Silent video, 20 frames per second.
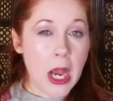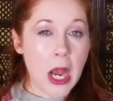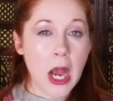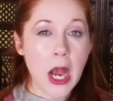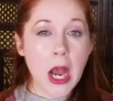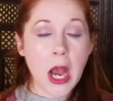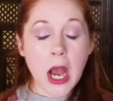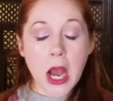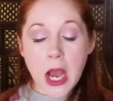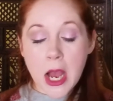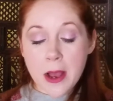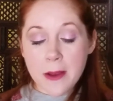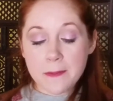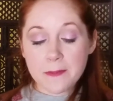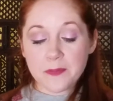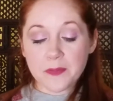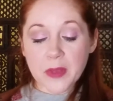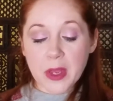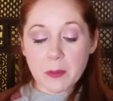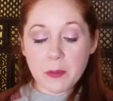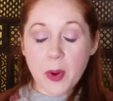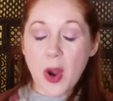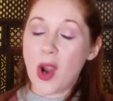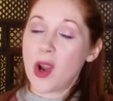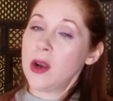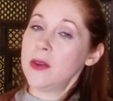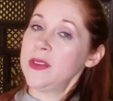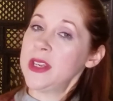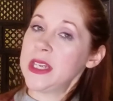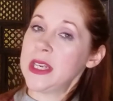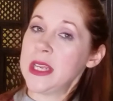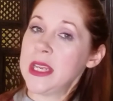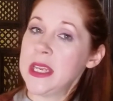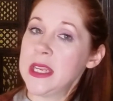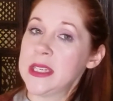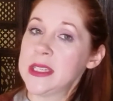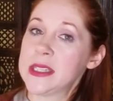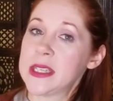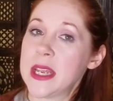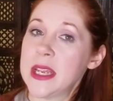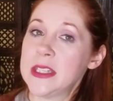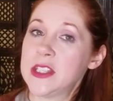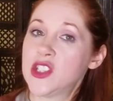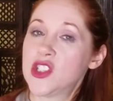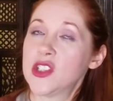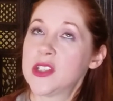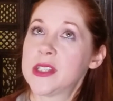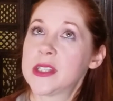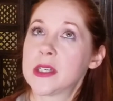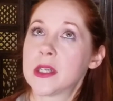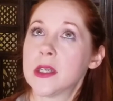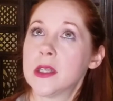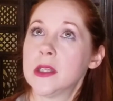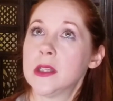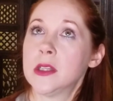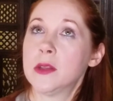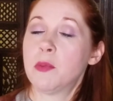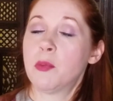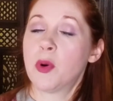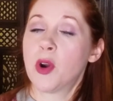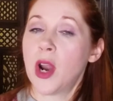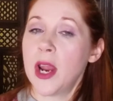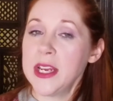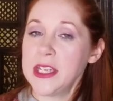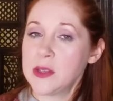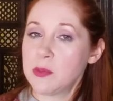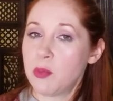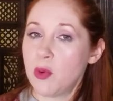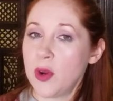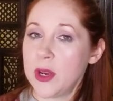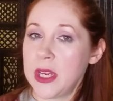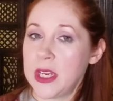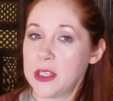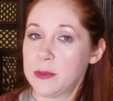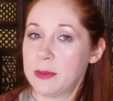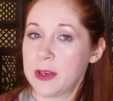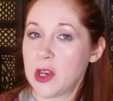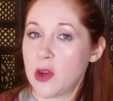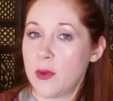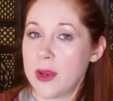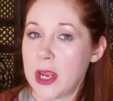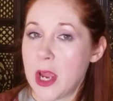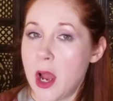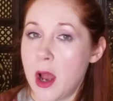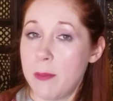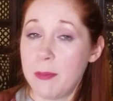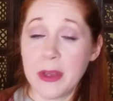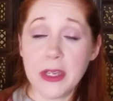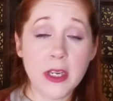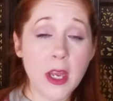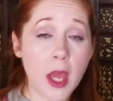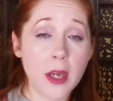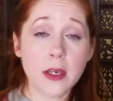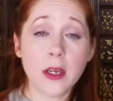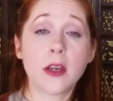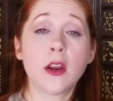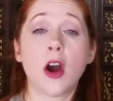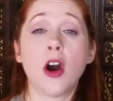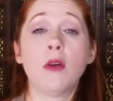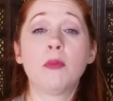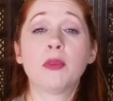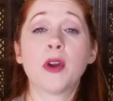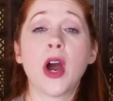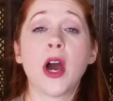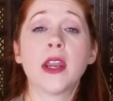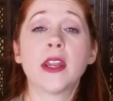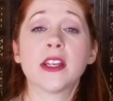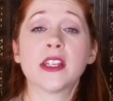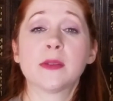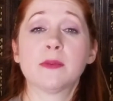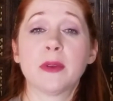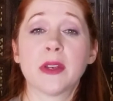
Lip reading: Part of it is it's just the price point has been going up, and not on all products,